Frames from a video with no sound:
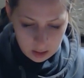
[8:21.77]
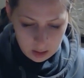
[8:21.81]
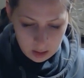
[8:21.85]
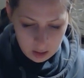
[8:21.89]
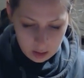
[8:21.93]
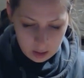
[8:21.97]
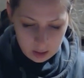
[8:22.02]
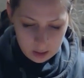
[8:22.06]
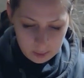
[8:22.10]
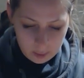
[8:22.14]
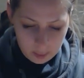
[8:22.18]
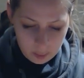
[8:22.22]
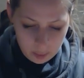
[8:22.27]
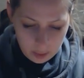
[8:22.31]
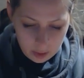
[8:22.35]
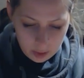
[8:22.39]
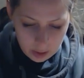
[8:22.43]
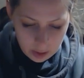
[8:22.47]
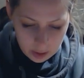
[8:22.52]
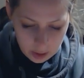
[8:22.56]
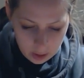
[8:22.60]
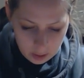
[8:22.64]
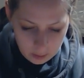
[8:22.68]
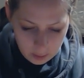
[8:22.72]
just
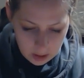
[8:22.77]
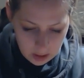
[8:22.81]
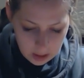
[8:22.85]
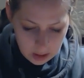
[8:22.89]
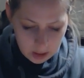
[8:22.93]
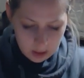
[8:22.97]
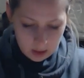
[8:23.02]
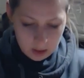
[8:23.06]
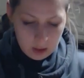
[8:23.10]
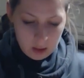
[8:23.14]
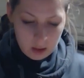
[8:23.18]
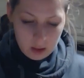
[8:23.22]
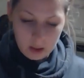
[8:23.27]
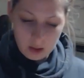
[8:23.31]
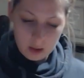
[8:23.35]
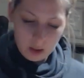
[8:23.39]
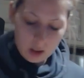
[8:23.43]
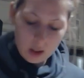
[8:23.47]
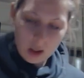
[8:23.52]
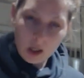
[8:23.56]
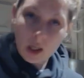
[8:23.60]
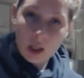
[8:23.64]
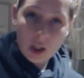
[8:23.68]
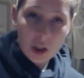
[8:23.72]
push them in,
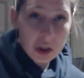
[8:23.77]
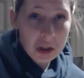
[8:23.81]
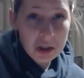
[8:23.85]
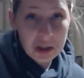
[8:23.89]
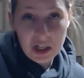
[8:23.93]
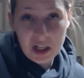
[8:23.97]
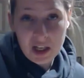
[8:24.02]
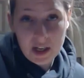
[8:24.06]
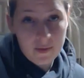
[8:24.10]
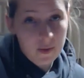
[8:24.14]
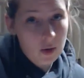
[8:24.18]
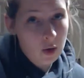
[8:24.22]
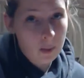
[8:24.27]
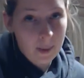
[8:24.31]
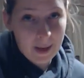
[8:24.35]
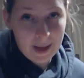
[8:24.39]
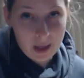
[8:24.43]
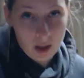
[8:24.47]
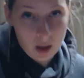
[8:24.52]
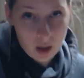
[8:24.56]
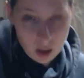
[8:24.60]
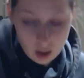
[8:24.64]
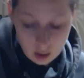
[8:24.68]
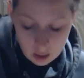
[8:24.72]
just like if you're
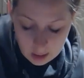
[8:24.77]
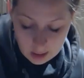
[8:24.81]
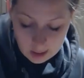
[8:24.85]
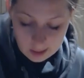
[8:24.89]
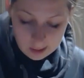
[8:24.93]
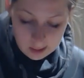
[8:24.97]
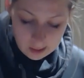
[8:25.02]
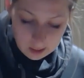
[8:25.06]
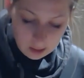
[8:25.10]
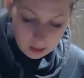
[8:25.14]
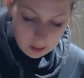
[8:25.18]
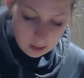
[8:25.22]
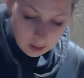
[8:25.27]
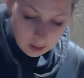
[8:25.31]
making cookies.